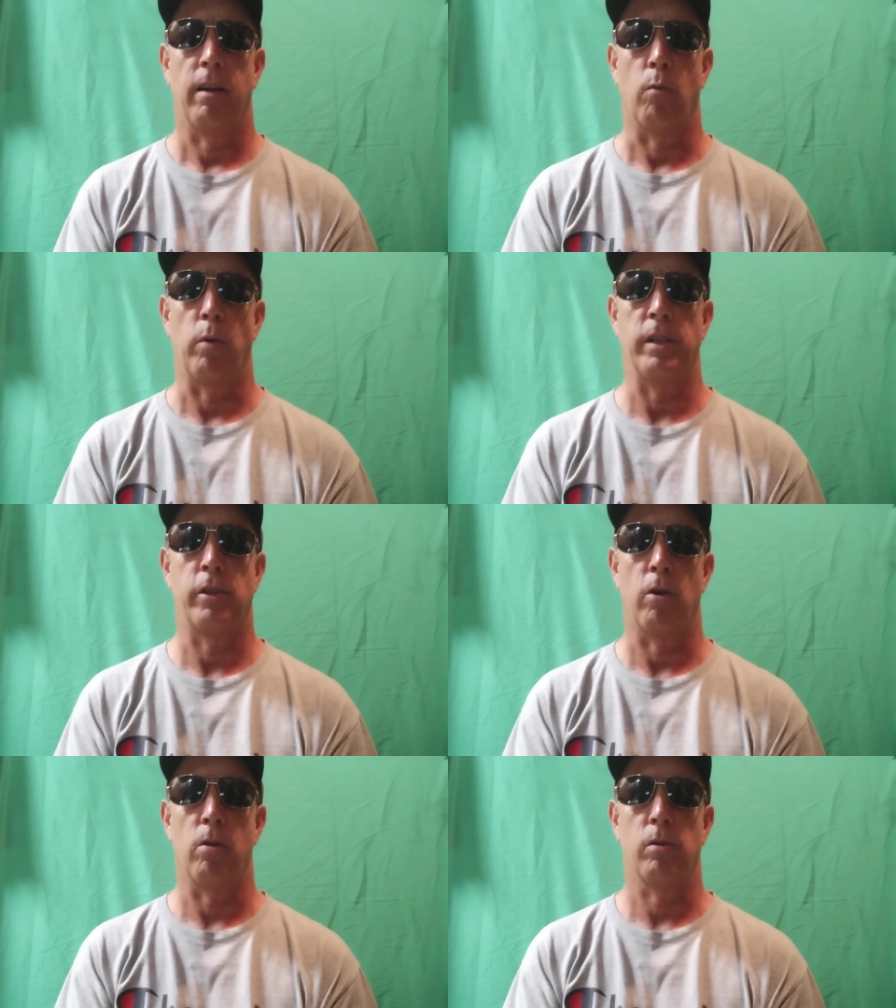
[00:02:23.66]
uh,
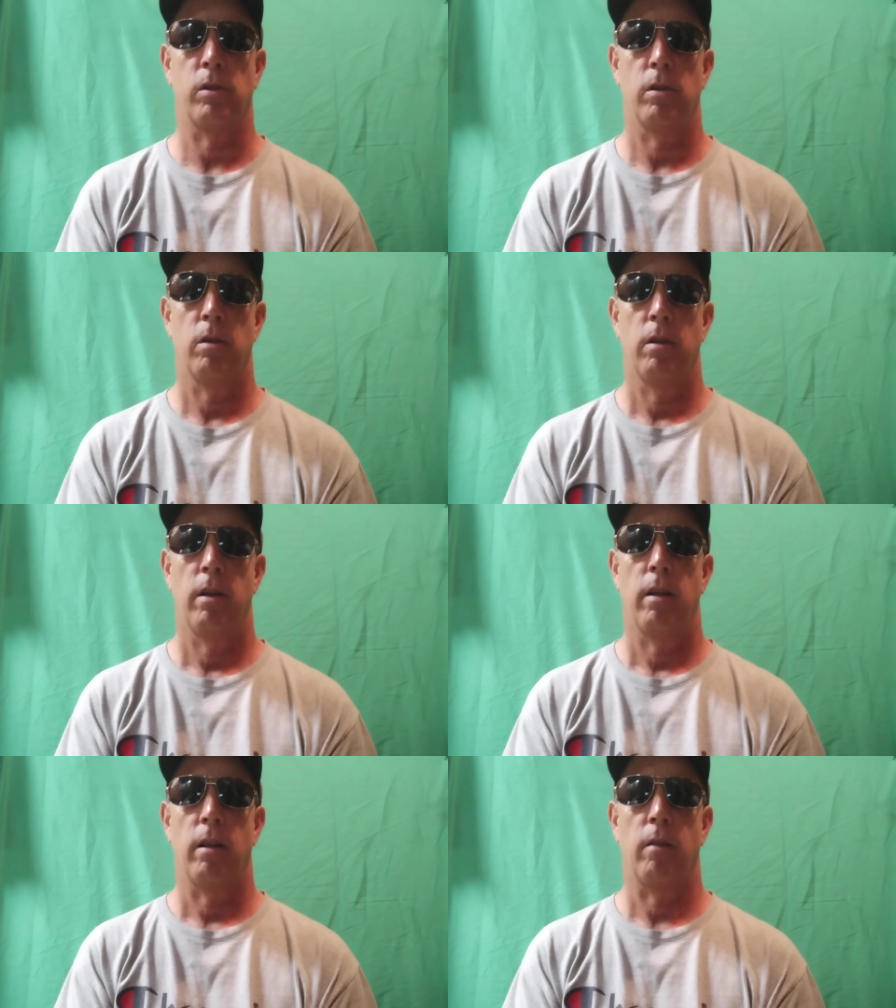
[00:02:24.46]
results.
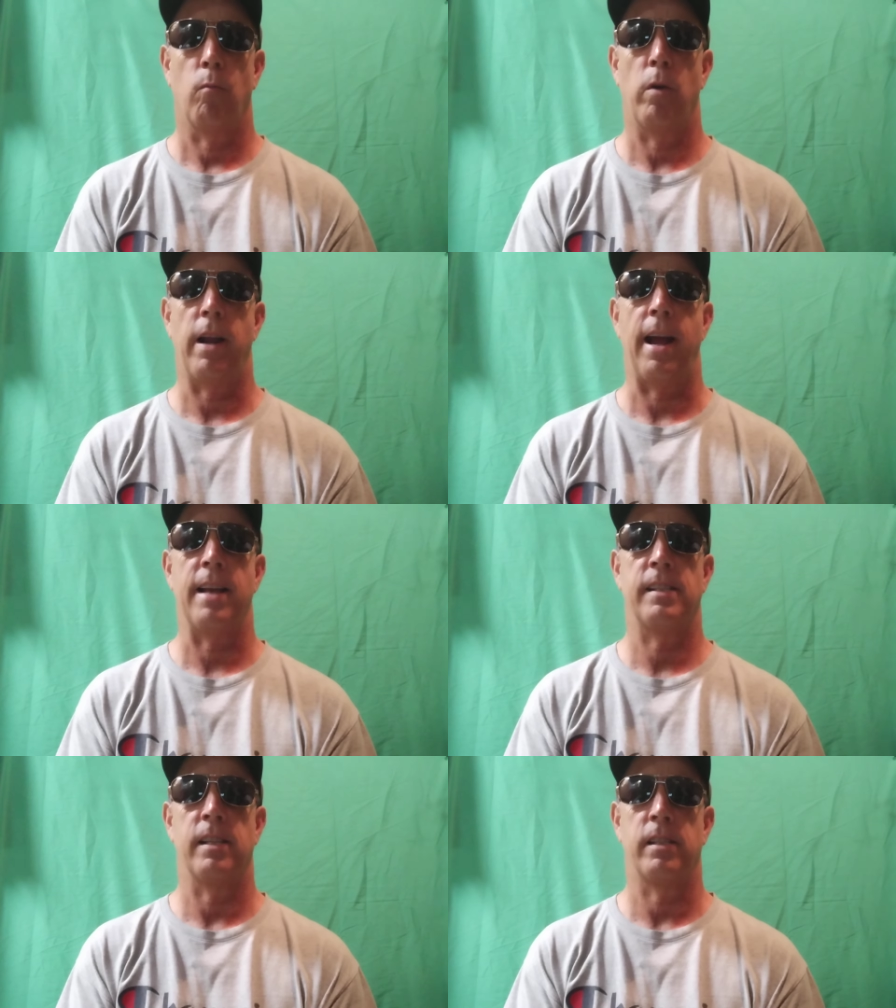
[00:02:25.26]
What
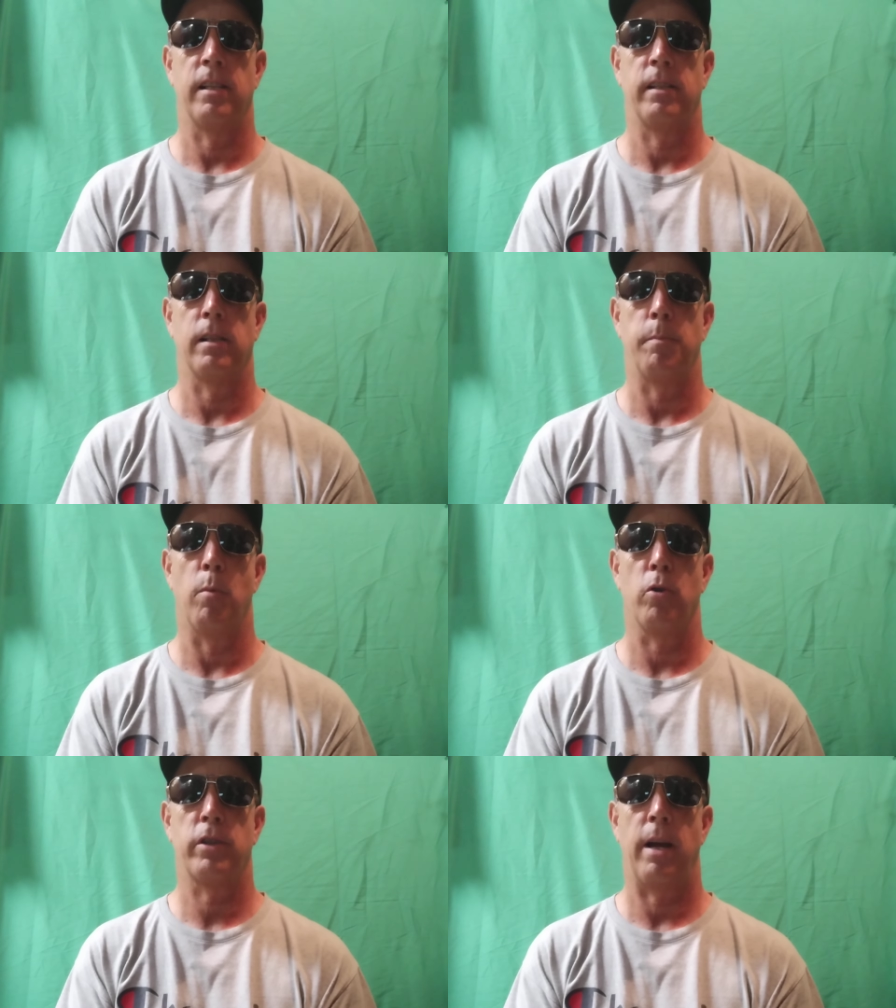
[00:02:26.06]
assets does this
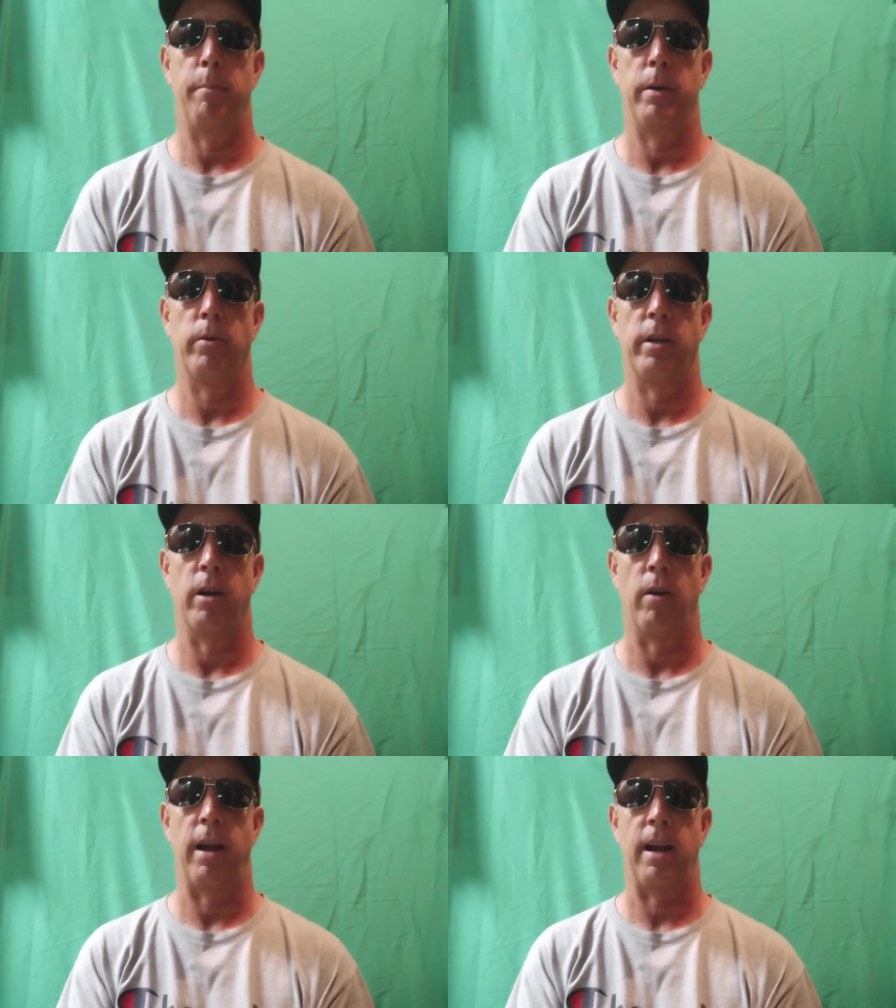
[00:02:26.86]

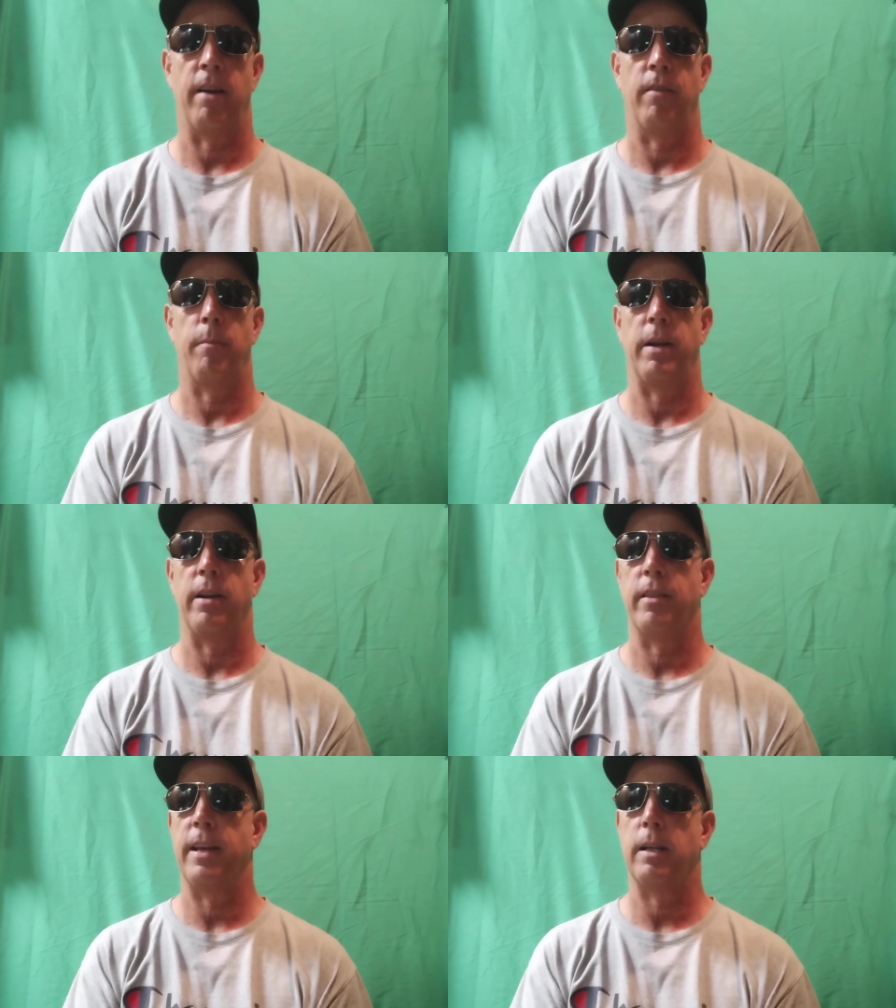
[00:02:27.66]
multimillionaire have? I
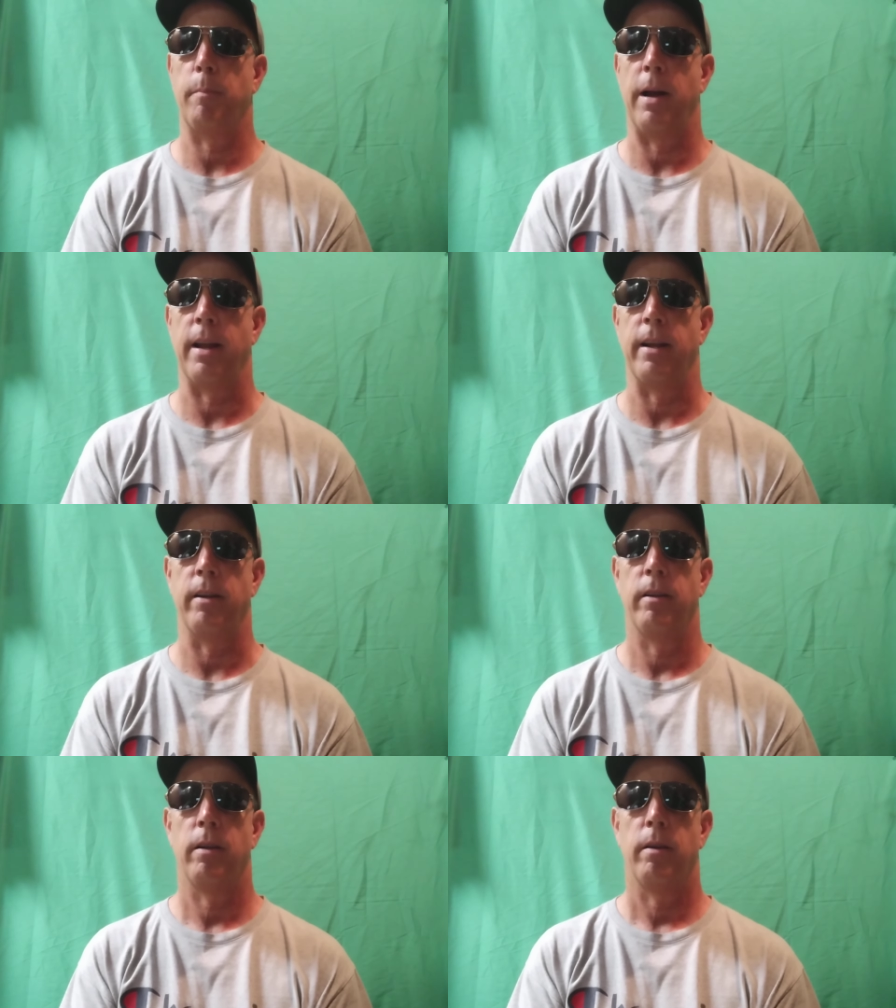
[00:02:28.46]
mean, think about it.